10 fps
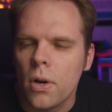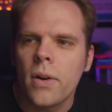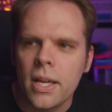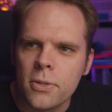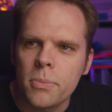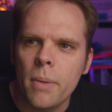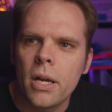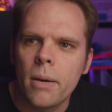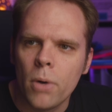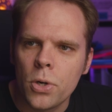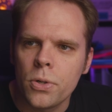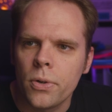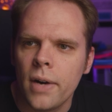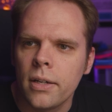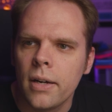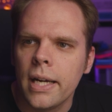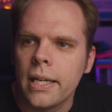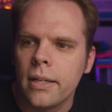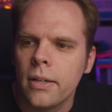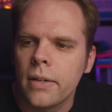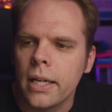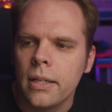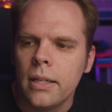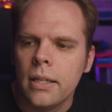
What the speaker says: Okay, so he's probably a commercial director. I get it. Okay.